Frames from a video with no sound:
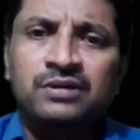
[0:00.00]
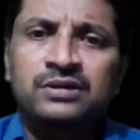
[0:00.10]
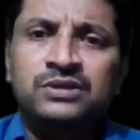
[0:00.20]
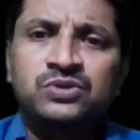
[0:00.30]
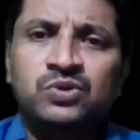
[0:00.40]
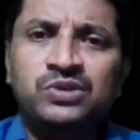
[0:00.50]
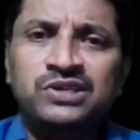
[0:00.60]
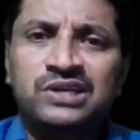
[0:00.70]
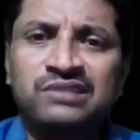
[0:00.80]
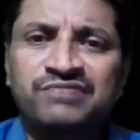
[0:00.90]
So these are
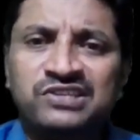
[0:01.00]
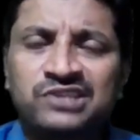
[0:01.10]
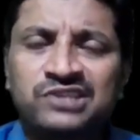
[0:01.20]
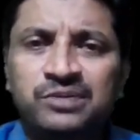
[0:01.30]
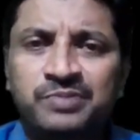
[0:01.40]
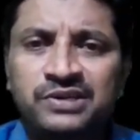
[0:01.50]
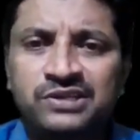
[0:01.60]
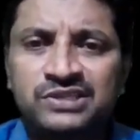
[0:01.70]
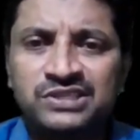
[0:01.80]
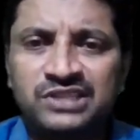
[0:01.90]
the functional
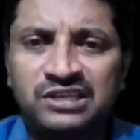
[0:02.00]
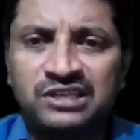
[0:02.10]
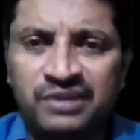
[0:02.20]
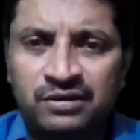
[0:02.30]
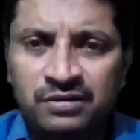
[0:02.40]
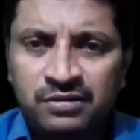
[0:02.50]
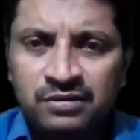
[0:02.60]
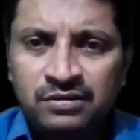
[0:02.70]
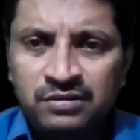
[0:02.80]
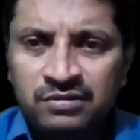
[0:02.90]
dependencies they given.
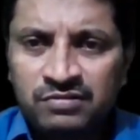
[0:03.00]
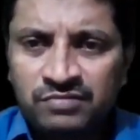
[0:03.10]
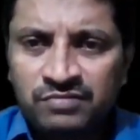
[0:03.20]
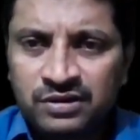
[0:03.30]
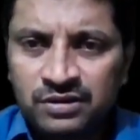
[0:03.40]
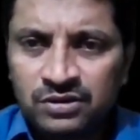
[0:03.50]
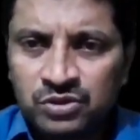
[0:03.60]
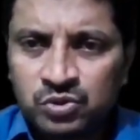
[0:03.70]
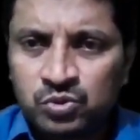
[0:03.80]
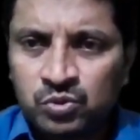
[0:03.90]
1,
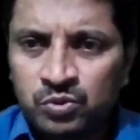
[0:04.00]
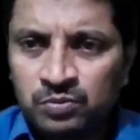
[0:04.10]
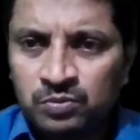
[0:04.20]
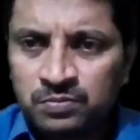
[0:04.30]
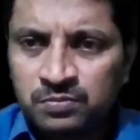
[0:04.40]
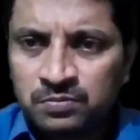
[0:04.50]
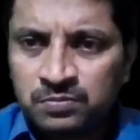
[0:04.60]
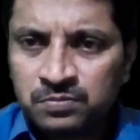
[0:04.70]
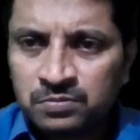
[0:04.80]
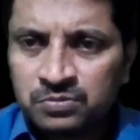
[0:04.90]
2,
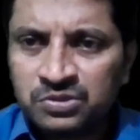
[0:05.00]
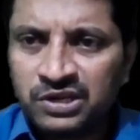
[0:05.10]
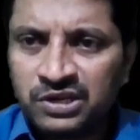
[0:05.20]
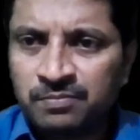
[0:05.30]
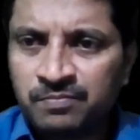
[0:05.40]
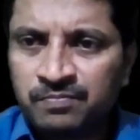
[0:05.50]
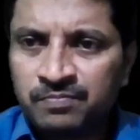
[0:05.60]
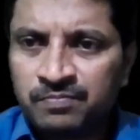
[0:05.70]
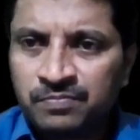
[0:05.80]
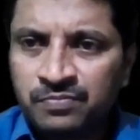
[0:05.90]
3.
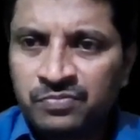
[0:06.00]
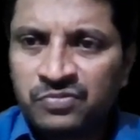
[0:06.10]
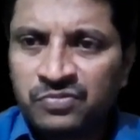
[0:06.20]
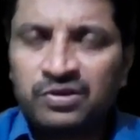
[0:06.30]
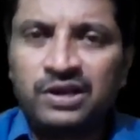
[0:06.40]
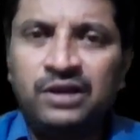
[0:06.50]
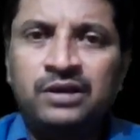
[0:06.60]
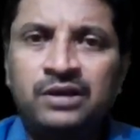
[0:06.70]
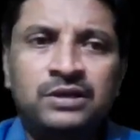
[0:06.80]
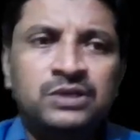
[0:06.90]
Okay.
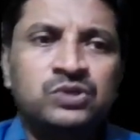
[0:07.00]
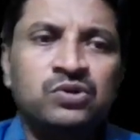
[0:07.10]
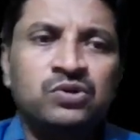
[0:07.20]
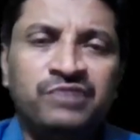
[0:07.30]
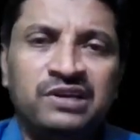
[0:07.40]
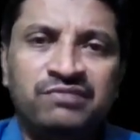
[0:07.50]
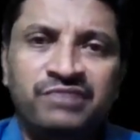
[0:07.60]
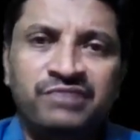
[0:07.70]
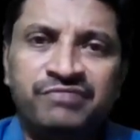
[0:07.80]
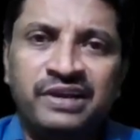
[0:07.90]
So we can
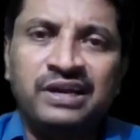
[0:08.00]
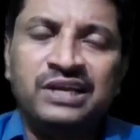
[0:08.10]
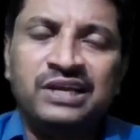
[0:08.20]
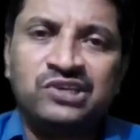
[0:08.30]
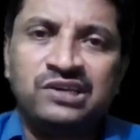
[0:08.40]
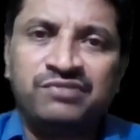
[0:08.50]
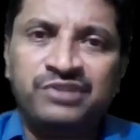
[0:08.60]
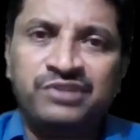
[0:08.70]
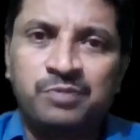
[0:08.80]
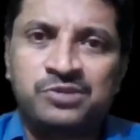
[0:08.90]
verify each and every
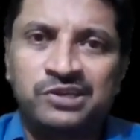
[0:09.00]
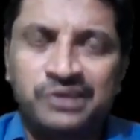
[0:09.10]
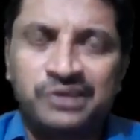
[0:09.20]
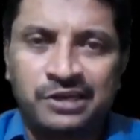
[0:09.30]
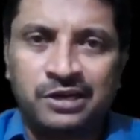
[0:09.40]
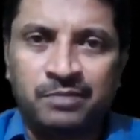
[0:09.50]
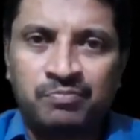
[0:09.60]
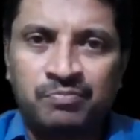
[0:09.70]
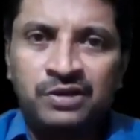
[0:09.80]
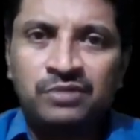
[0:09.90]
option directly.
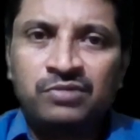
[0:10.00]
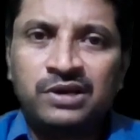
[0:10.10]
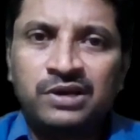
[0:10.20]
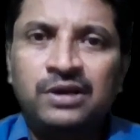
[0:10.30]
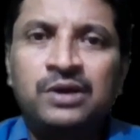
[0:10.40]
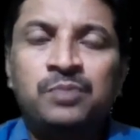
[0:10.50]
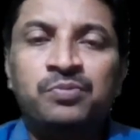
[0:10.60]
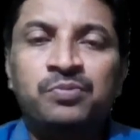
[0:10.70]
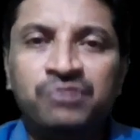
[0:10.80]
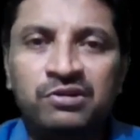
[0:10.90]
Okay.
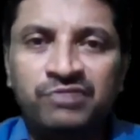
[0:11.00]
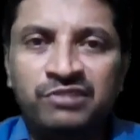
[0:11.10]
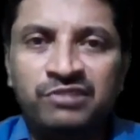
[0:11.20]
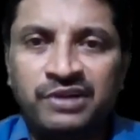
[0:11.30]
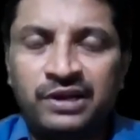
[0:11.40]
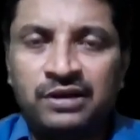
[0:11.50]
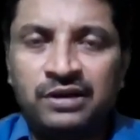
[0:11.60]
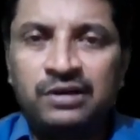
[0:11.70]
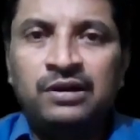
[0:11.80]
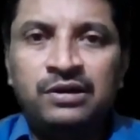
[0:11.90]
Before verifying,
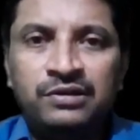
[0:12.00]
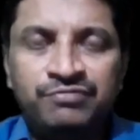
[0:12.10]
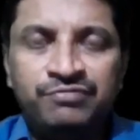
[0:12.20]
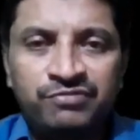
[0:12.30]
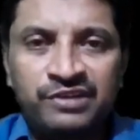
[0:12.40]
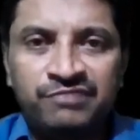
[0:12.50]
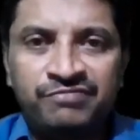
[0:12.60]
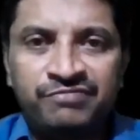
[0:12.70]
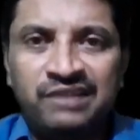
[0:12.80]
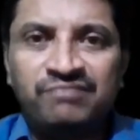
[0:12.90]
if you
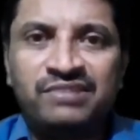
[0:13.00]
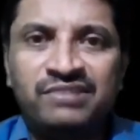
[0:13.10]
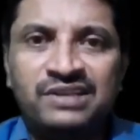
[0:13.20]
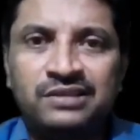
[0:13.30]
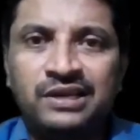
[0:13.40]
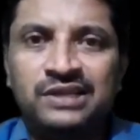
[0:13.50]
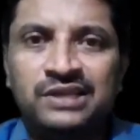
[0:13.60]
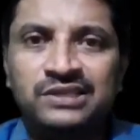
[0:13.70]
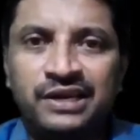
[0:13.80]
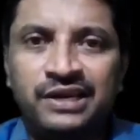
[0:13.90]
verify whether there is
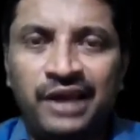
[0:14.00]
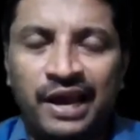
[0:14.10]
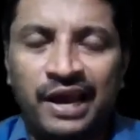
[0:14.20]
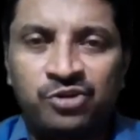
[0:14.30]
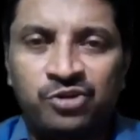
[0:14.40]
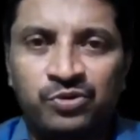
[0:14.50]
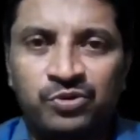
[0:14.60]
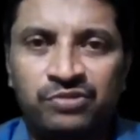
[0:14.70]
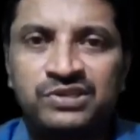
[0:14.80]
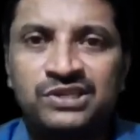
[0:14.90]
any attribute
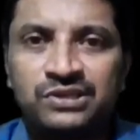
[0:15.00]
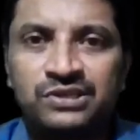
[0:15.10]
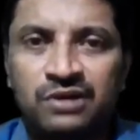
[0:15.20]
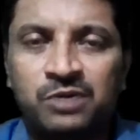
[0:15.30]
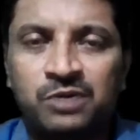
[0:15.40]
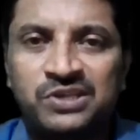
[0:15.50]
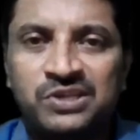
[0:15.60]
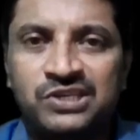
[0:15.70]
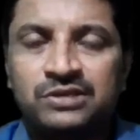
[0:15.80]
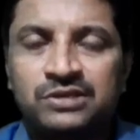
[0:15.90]
which is not present
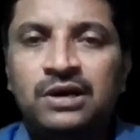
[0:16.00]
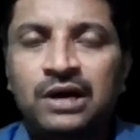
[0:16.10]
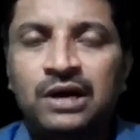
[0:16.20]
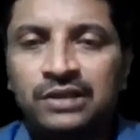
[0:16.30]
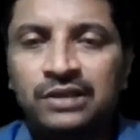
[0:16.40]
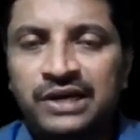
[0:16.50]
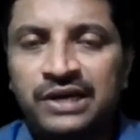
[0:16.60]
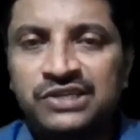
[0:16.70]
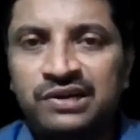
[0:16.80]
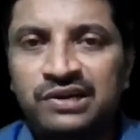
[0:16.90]
on the right
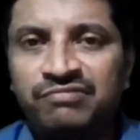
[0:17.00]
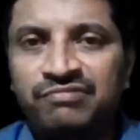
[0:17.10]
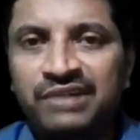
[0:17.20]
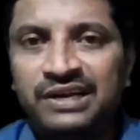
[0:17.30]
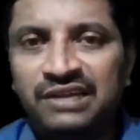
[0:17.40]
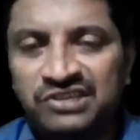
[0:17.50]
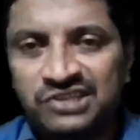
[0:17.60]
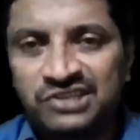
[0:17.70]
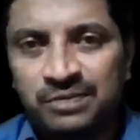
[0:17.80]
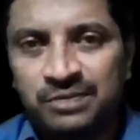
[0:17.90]
side of any functional
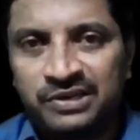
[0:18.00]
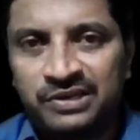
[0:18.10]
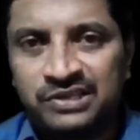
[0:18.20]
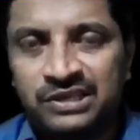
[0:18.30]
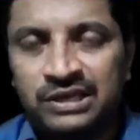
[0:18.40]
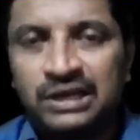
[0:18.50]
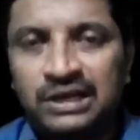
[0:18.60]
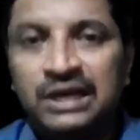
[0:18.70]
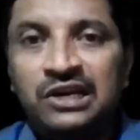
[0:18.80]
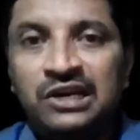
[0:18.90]
dependency,
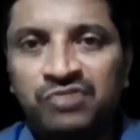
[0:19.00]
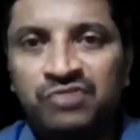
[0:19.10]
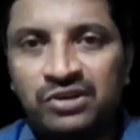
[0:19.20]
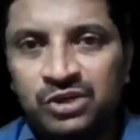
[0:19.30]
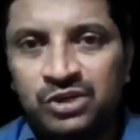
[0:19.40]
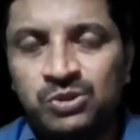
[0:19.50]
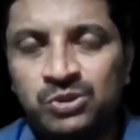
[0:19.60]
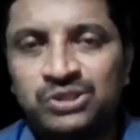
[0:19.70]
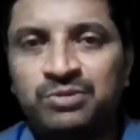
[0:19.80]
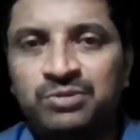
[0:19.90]
it will reduce
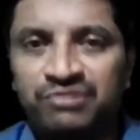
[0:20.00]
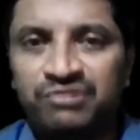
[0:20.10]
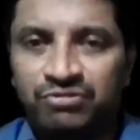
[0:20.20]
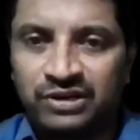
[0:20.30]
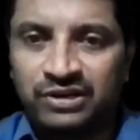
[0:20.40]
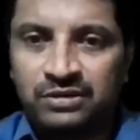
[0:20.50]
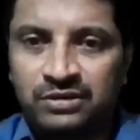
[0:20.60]
some of our work.